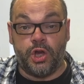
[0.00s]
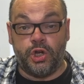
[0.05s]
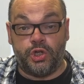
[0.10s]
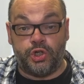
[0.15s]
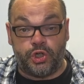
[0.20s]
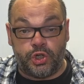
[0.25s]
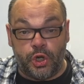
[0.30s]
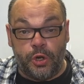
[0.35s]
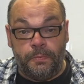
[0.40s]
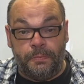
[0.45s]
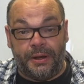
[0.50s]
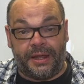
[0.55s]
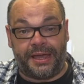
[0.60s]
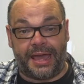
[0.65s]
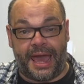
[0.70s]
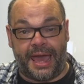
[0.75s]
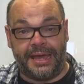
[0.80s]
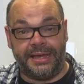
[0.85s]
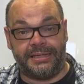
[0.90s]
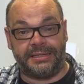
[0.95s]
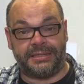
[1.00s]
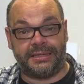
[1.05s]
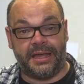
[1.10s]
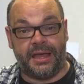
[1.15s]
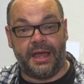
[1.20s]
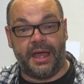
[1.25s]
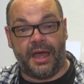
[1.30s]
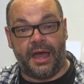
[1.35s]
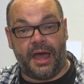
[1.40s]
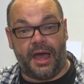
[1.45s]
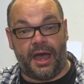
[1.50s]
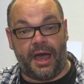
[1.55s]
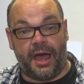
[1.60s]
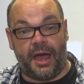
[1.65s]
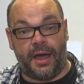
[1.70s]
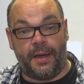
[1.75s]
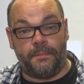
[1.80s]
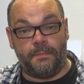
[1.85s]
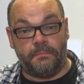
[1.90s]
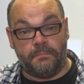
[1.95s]
duplicate
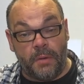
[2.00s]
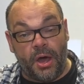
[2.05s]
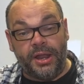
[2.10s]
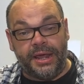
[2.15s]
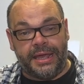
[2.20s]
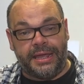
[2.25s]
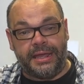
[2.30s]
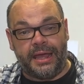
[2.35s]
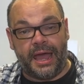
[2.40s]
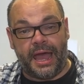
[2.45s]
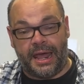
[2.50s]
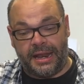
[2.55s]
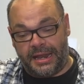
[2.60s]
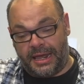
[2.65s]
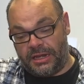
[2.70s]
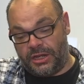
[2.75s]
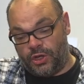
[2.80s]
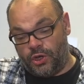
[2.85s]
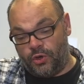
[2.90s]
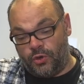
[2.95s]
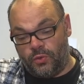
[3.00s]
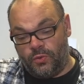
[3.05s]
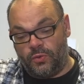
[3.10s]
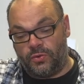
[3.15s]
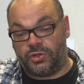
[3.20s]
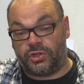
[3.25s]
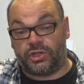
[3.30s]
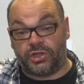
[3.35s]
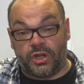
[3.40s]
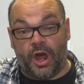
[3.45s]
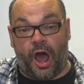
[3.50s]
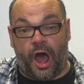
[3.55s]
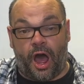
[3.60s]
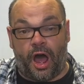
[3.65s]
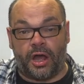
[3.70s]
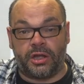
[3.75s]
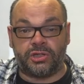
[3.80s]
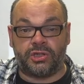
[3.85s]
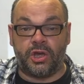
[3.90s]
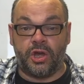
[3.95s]
um, money. And then you
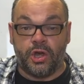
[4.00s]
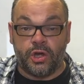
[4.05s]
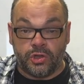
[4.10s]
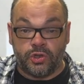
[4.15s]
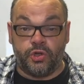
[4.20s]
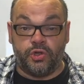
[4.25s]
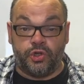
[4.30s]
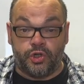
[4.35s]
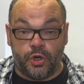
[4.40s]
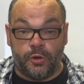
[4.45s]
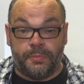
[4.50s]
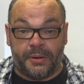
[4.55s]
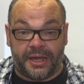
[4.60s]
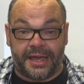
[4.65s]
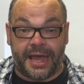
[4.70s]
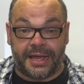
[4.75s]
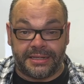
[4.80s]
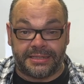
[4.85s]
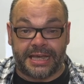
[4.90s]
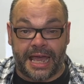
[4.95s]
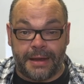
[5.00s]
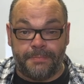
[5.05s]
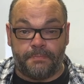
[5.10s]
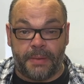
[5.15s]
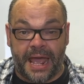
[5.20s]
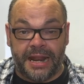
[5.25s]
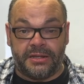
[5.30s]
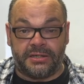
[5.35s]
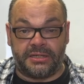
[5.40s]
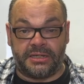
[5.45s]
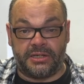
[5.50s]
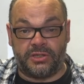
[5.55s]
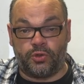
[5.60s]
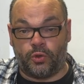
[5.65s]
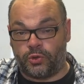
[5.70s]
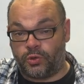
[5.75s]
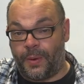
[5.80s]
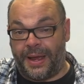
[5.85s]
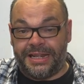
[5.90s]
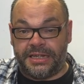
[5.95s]
start to duplicate 10 pences or
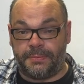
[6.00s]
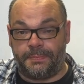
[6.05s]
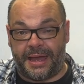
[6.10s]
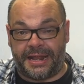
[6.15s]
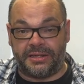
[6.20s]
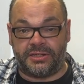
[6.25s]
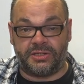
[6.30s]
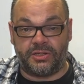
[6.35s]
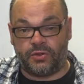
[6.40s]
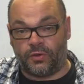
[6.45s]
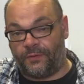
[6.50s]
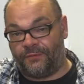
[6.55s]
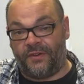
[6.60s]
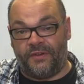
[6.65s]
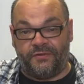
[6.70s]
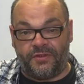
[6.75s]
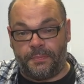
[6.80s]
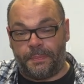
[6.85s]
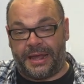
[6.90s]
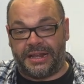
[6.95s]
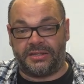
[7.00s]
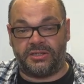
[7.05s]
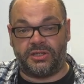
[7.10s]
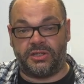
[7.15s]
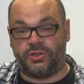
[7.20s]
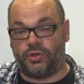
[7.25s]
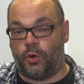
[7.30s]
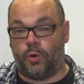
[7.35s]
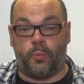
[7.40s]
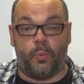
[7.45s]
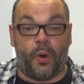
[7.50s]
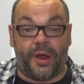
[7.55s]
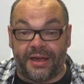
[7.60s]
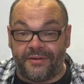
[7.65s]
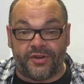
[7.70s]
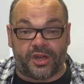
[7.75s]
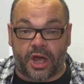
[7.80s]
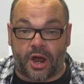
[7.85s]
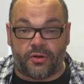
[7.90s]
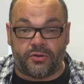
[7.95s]
20 pences or 50 pences or
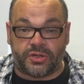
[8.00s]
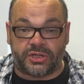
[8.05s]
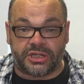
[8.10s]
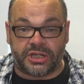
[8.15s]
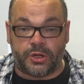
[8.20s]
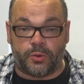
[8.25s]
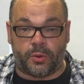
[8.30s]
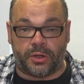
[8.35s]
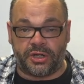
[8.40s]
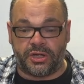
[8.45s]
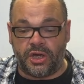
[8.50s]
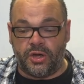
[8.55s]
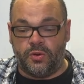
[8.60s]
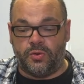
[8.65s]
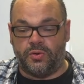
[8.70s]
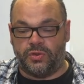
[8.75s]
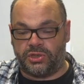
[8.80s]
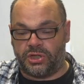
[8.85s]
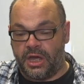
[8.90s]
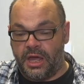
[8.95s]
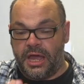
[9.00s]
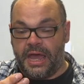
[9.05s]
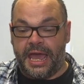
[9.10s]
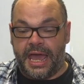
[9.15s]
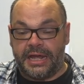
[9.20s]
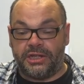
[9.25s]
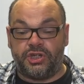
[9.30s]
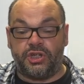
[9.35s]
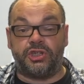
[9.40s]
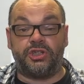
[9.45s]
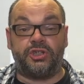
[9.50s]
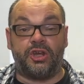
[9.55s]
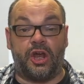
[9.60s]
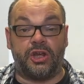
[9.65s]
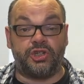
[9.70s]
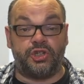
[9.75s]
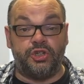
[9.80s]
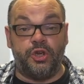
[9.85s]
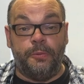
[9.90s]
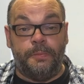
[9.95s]
whatever currency you want to use. It just
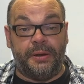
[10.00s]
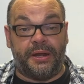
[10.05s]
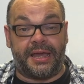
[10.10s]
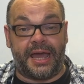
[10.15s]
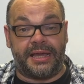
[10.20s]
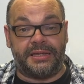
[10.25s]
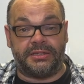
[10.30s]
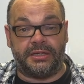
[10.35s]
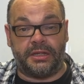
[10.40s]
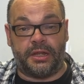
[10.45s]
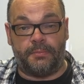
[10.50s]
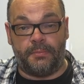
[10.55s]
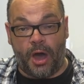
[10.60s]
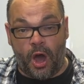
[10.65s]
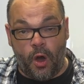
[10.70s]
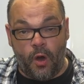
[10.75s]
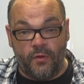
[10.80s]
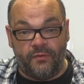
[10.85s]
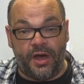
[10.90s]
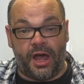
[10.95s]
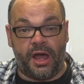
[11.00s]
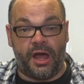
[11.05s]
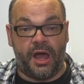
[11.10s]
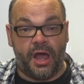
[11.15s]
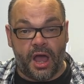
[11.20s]
starts duplicating them over